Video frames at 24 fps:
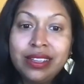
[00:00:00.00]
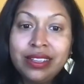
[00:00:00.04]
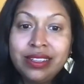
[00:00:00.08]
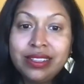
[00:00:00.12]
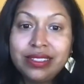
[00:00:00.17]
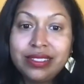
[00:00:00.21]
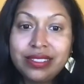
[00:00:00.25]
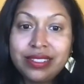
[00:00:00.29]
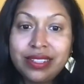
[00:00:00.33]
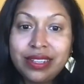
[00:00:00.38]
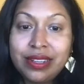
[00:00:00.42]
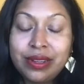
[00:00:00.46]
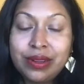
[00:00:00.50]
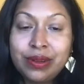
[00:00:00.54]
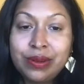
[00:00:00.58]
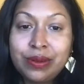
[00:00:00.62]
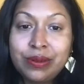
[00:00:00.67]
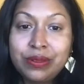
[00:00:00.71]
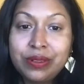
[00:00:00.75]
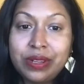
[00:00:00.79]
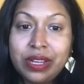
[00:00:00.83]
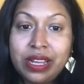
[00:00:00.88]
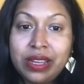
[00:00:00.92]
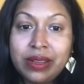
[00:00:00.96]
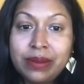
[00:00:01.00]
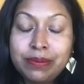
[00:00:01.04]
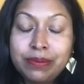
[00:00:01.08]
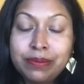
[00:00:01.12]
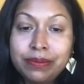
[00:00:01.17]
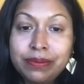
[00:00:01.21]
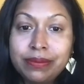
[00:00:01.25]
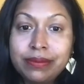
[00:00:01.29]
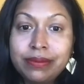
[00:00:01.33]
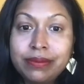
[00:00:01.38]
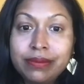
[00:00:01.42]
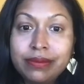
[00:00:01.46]
So,
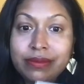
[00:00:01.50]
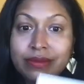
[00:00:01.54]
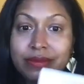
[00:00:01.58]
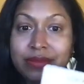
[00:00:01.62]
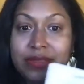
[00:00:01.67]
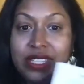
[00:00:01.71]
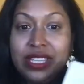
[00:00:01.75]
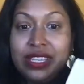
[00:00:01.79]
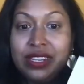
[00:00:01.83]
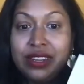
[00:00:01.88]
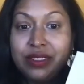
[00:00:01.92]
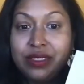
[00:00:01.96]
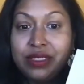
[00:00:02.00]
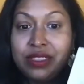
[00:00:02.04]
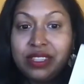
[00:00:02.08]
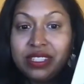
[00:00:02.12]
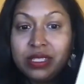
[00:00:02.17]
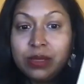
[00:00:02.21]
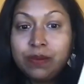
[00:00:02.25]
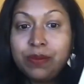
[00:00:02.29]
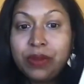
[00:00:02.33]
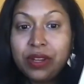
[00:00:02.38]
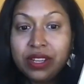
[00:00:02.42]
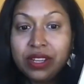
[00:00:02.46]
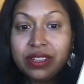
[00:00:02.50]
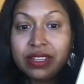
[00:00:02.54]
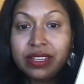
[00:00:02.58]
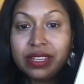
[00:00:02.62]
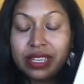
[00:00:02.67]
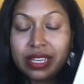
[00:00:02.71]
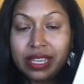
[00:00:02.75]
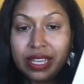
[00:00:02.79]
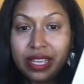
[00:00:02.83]
this book